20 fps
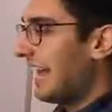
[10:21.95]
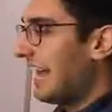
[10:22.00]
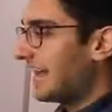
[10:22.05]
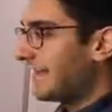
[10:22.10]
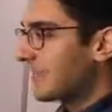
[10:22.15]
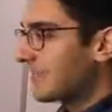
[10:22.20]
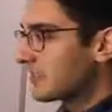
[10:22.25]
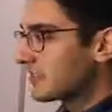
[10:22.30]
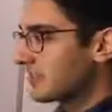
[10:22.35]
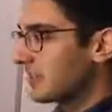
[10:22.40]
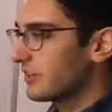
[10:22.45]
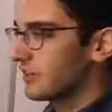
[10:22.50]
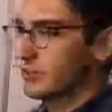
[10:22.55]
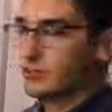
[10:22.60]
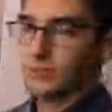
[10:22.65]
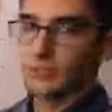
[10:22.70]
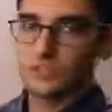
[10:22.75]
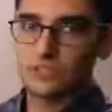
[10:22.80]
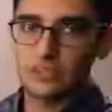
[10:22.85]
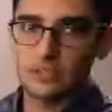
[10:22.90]
And that's done
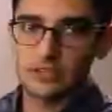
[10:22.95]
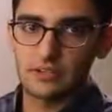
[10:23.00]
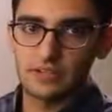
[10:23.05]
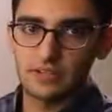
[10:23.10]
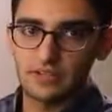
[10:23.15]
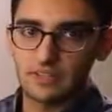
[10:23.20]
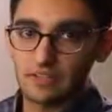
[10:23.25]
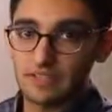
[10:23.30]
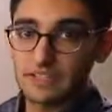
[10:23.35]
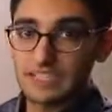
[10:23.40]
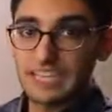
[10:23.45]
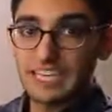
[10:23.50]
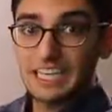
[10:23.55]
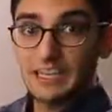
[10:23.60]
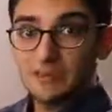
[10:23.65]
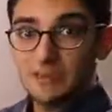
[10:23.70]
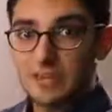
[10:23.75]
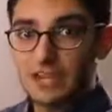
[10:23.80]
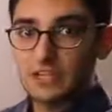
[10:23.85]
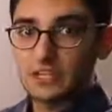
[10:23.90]
through a series of
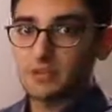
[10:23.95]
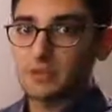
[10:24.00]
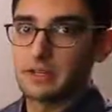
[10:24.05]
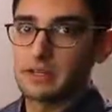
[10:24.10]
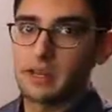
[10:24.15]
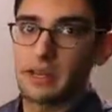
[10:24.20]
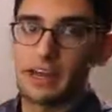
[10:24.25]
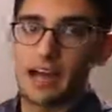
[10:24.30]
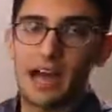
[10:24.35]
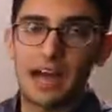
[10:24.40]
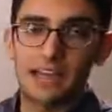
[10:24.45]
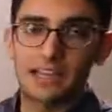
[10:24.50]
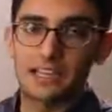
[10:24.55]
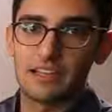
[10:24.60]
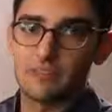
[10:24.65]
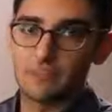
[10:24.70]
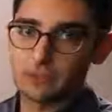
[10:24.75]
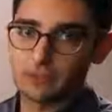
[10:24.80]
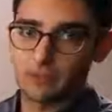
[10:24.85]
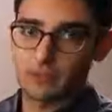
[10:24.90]
key management and
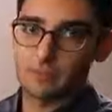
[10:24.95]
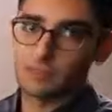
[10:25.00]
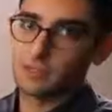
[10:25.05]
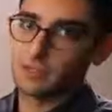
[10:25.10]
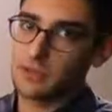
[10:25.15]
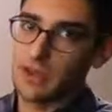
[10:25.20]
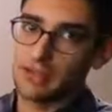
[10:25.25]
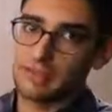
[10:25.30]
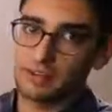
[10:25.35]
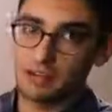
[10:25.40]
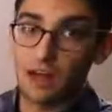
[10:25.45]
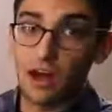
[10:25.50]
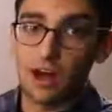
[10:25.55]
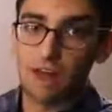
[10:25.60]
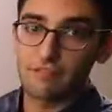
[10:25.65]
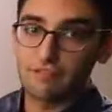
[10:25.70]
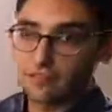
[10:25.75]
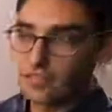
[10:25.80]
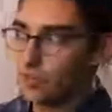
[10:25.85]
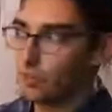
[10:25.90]
high-level cryptographic
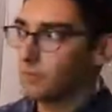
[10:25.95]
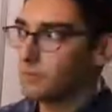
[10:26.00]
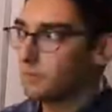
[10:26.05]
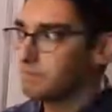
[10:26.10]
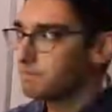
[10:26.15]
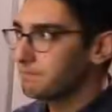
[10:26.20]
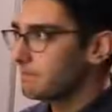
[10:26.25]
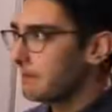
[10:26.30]
offload.